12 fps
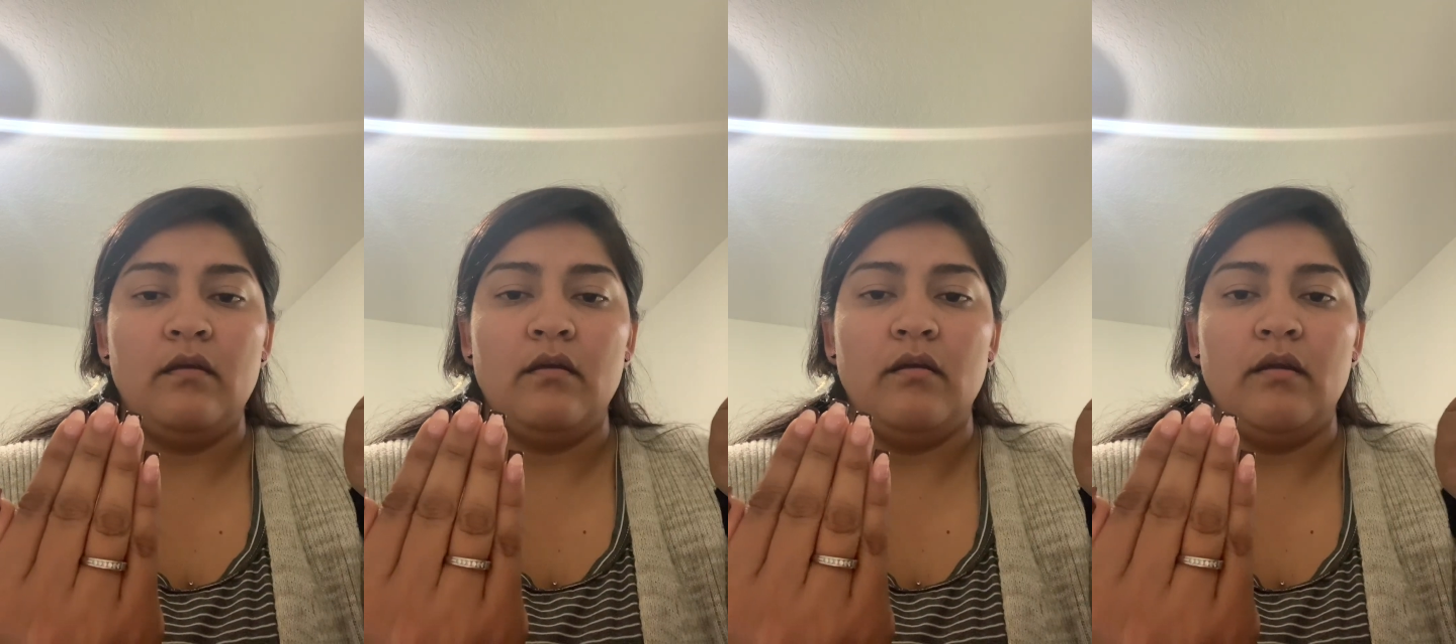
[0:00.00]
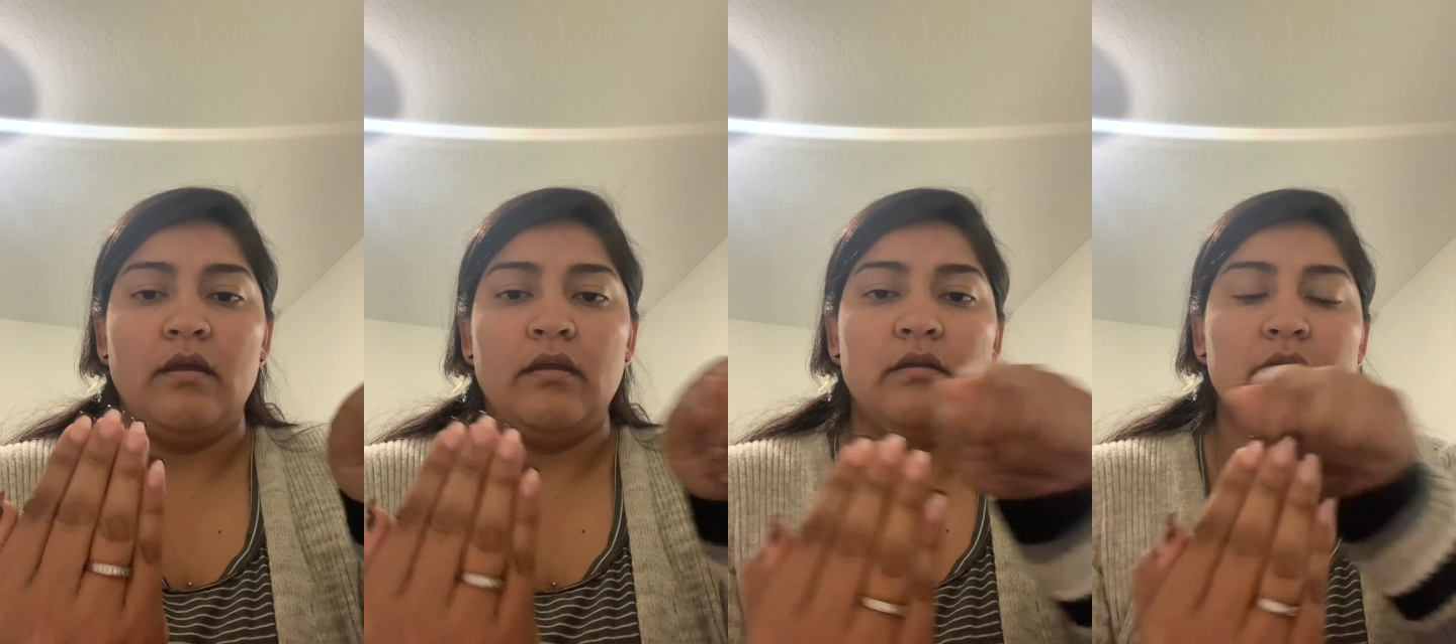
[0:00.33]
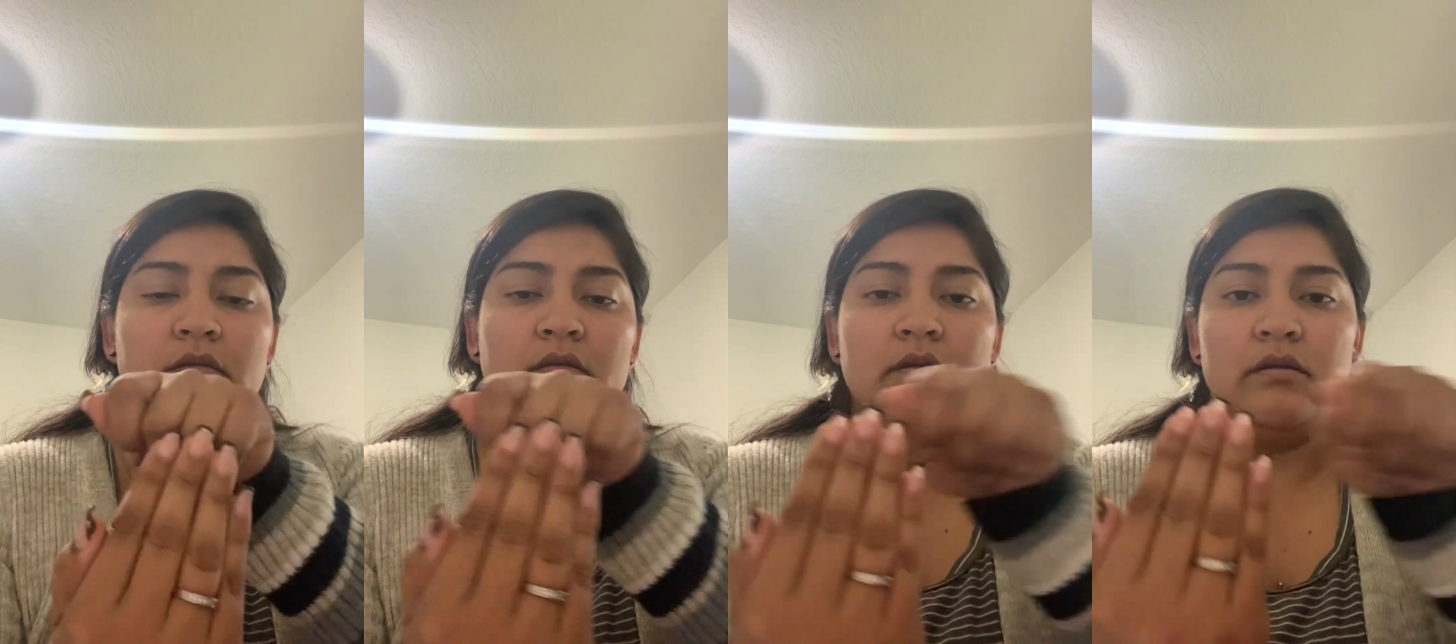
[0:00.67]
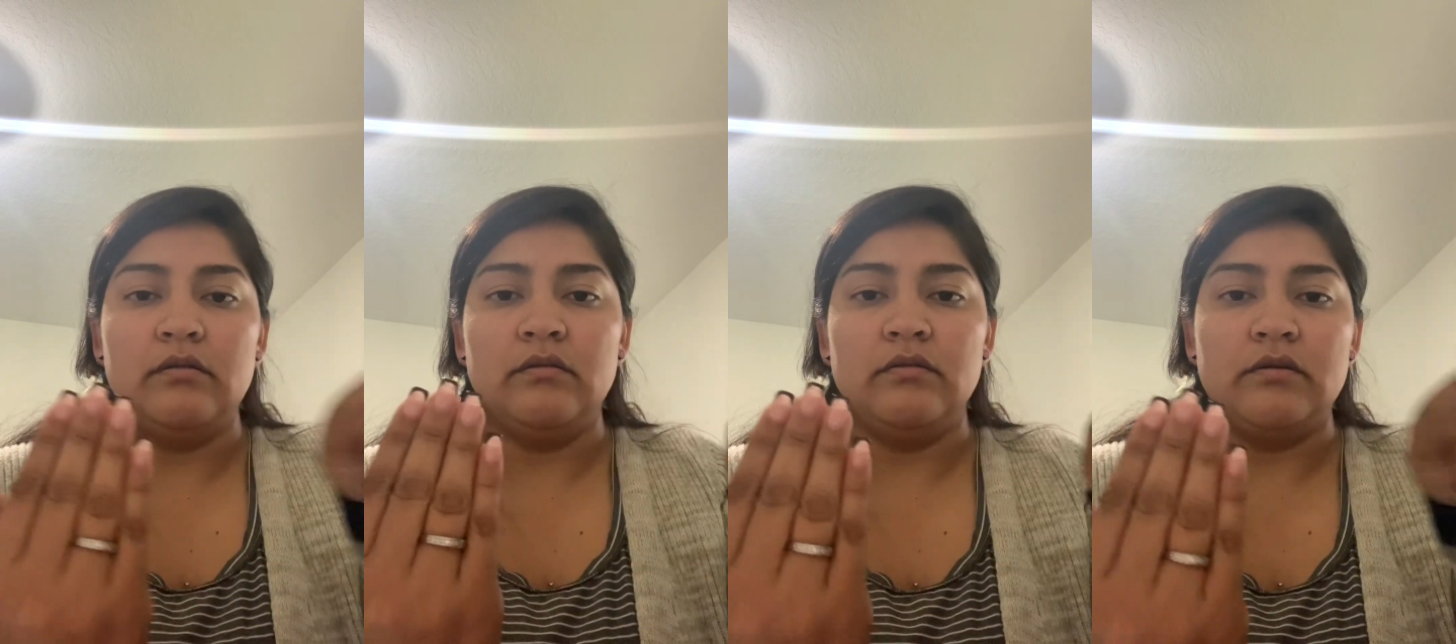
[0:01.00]
and
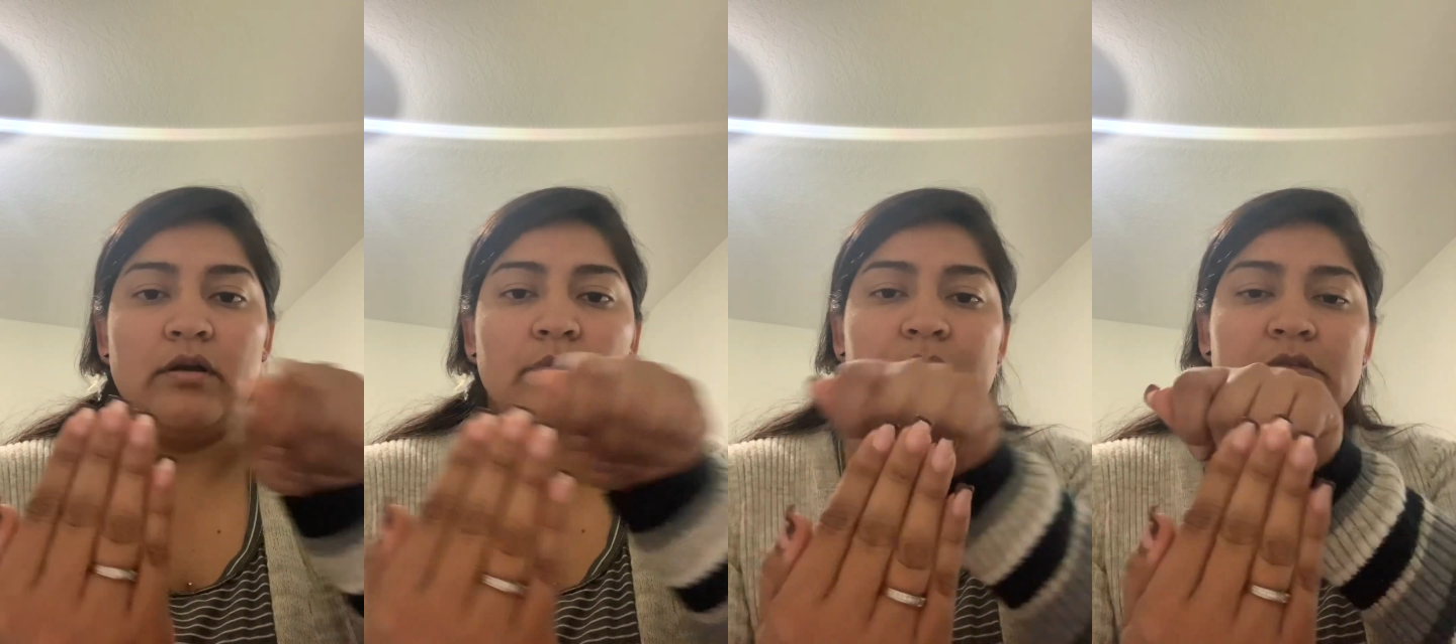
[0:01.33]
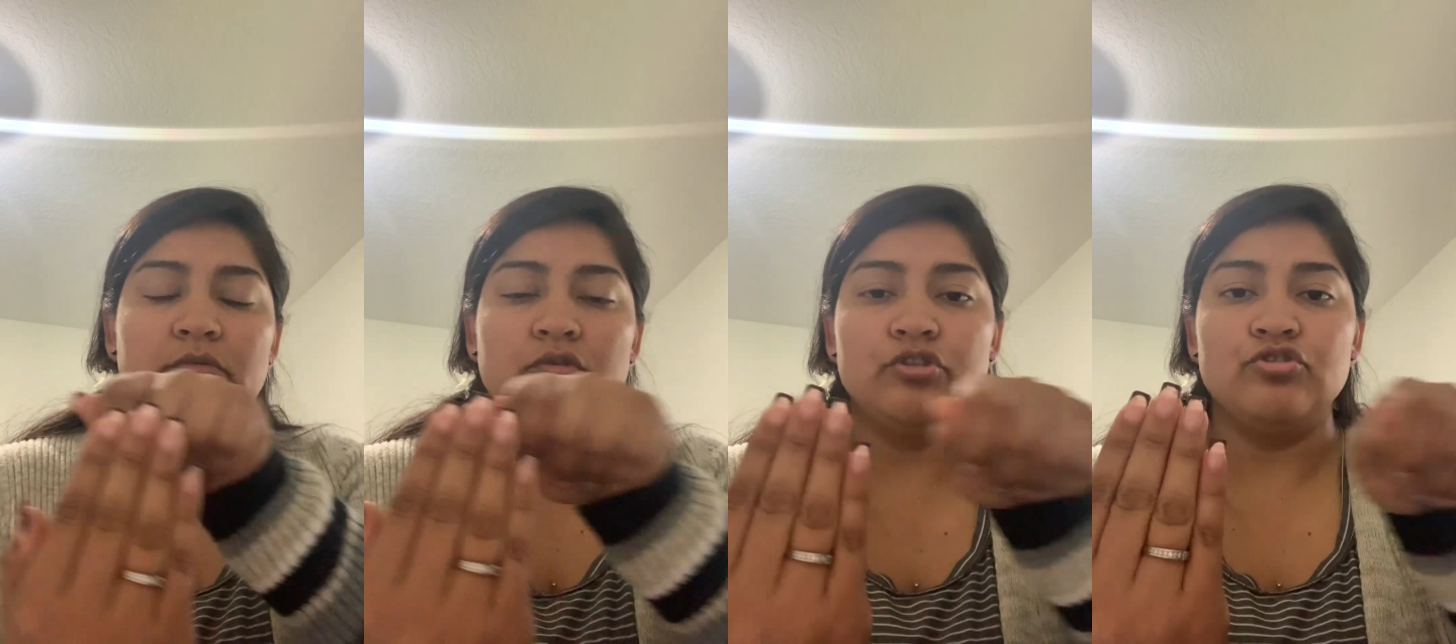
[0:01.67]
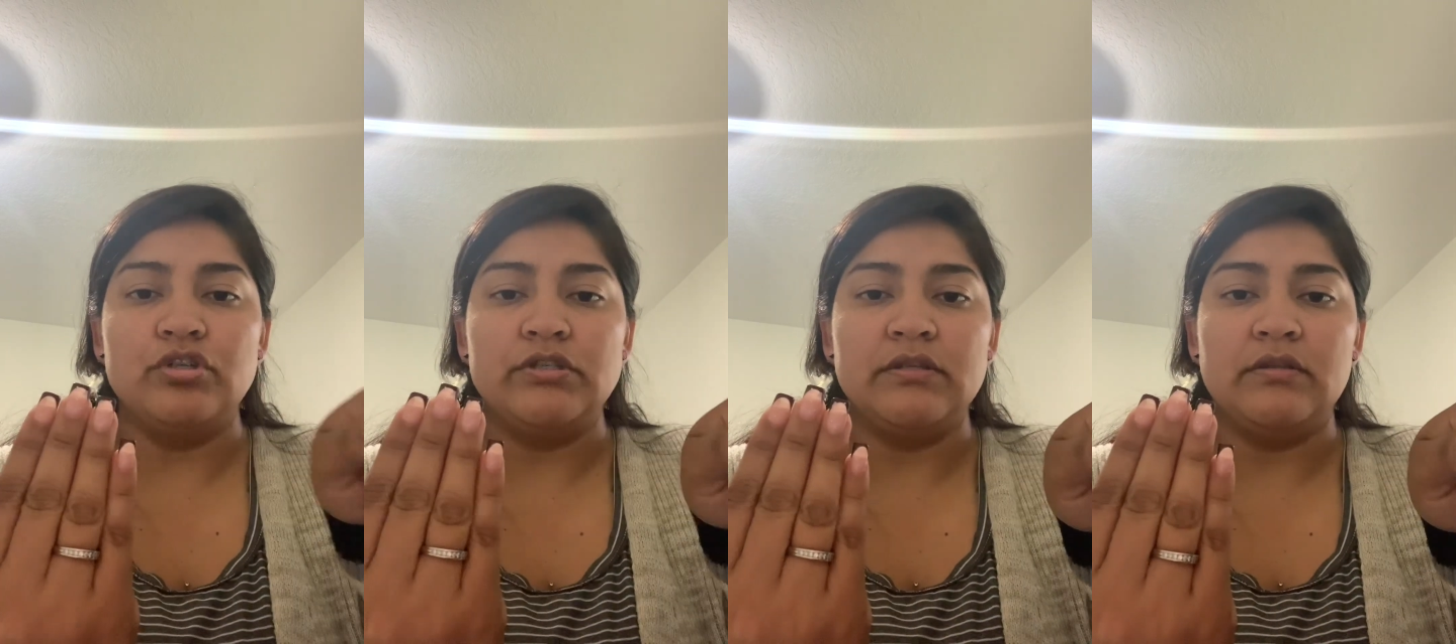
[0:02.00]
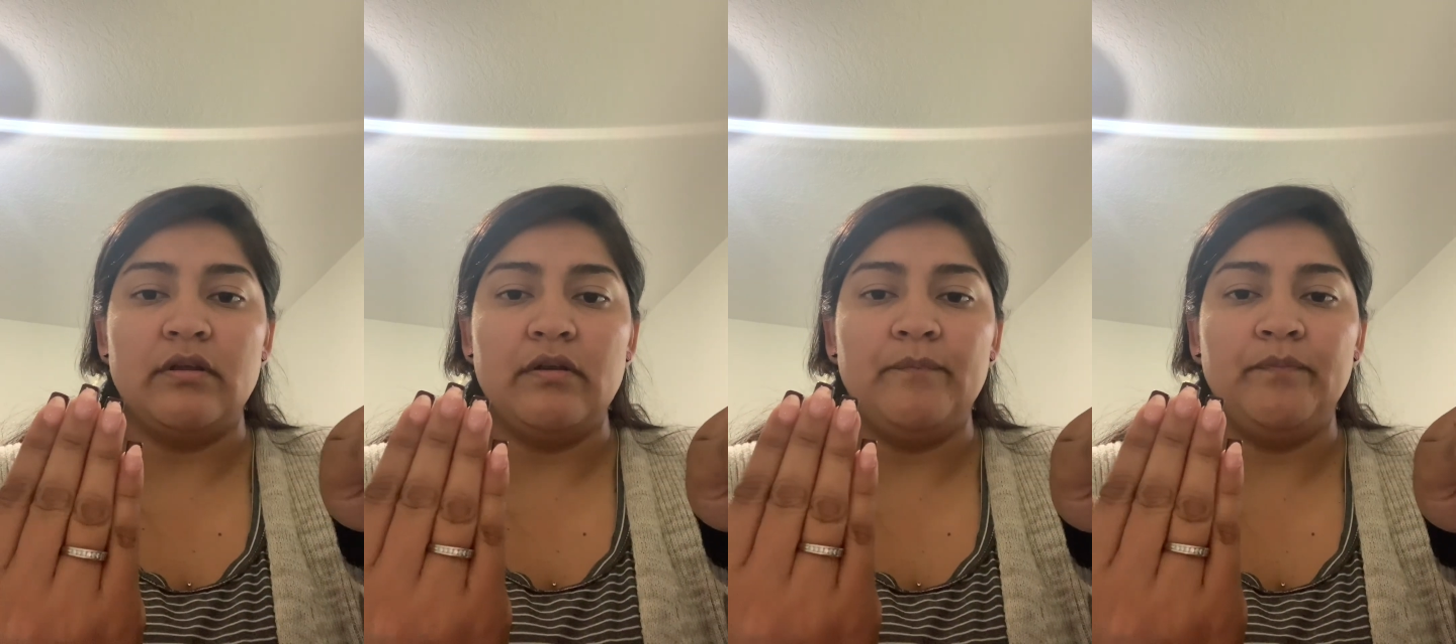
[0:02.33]
get some good streaks in
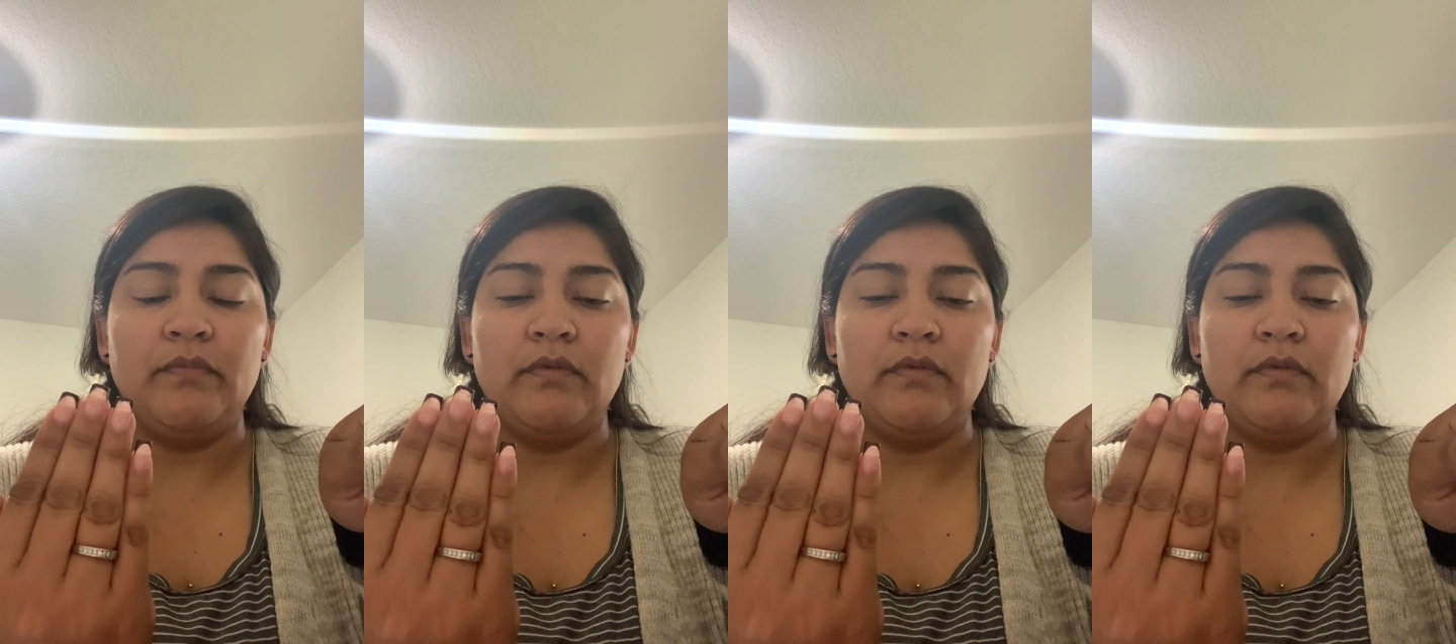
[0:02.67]
there.